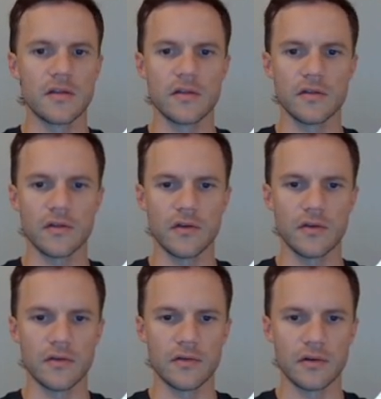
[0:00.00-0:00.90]

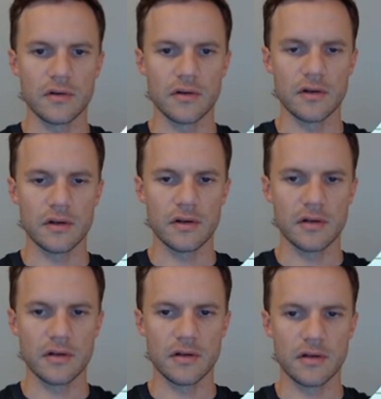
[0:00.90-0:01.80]
So
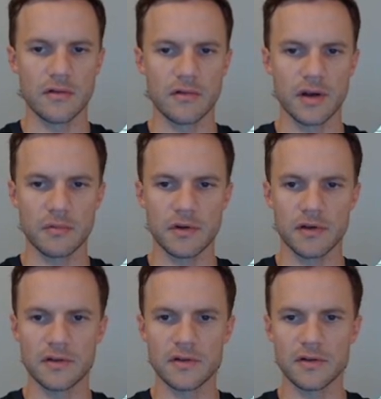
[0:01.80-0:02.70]
what I'm going to
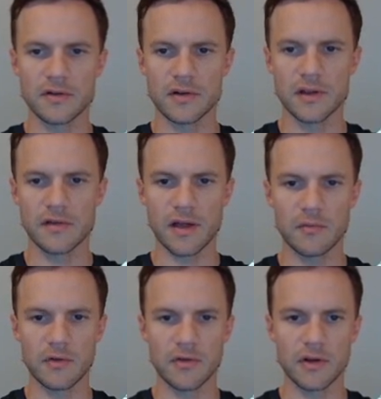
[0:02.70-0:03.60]
do is
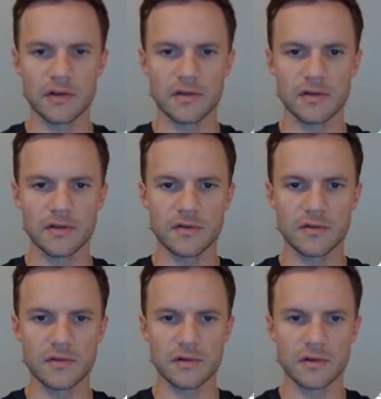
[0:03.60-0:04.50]
I'm going
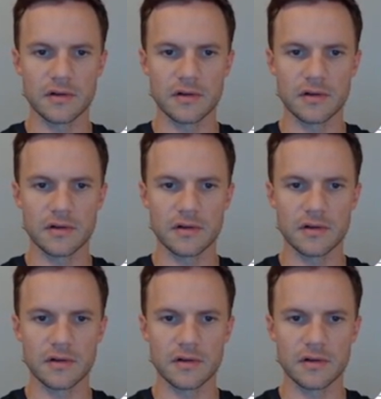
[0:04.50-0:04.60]
to